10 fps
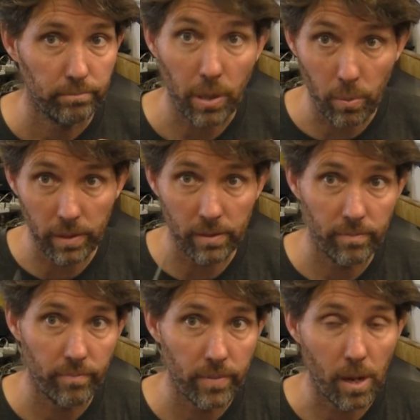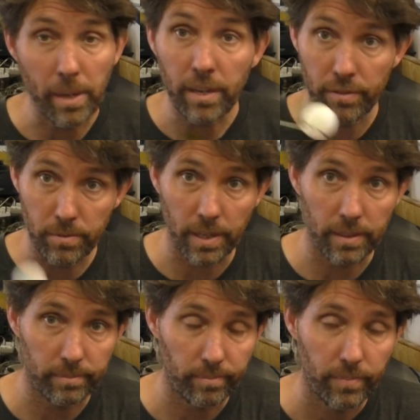But I will. I'll make a fuel
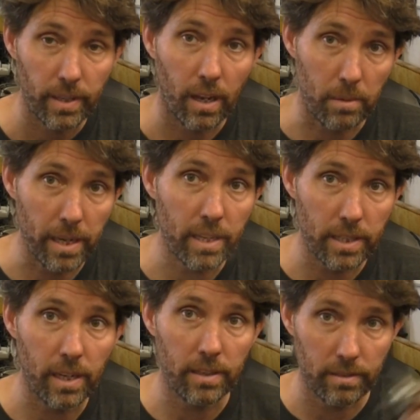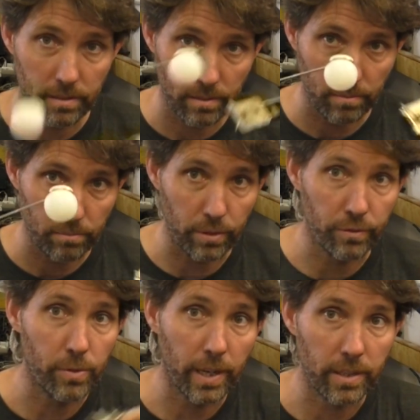tank. I'm going to make a tank, put the
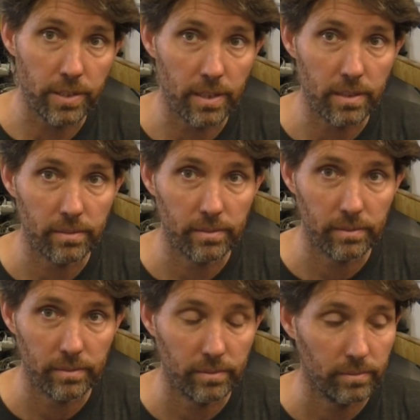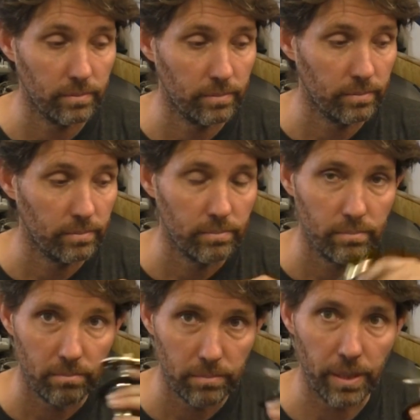fuel gauge in it,
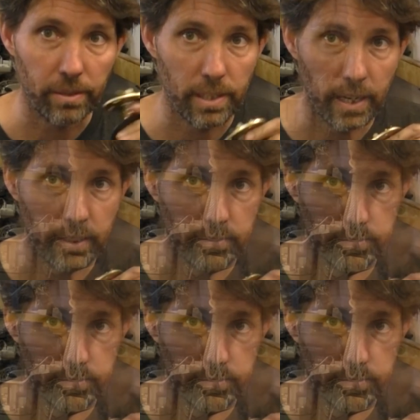but not today.